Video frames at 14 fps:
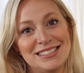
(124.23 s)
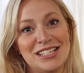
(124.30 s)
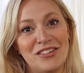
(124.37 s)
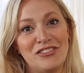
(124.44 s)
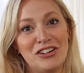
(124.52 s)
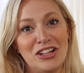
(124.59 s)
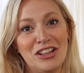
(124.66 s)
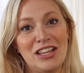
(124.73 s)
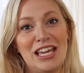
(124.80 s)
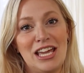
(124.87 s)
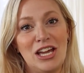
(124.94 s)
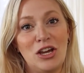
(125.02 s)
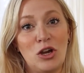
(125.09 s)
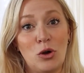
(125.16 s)

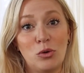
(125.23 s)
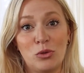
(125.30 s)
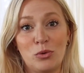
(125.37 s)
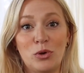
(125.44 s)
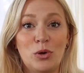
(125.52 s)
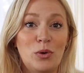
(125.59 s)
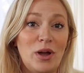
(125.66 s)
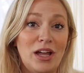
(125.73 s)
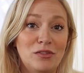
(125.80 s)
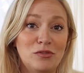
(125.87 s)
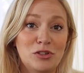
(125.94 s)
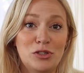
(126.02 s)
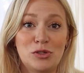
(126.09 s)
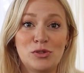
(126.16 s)
definitely go through
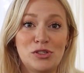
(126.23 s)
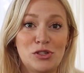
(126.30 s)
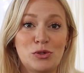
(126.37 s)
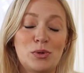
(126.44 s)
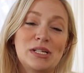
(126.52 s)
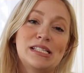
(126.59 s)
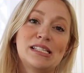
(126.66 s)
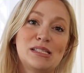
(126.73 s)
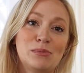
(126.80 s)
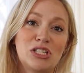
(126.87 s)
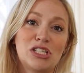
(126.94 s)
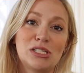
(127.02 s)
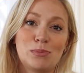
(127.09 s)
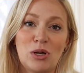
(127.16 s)
and reduce your toys as
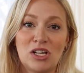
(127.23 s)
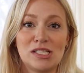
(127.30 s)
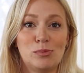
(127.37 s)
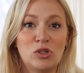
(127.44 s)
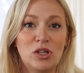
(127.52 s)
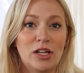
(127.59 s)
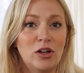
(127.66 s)
much as possible,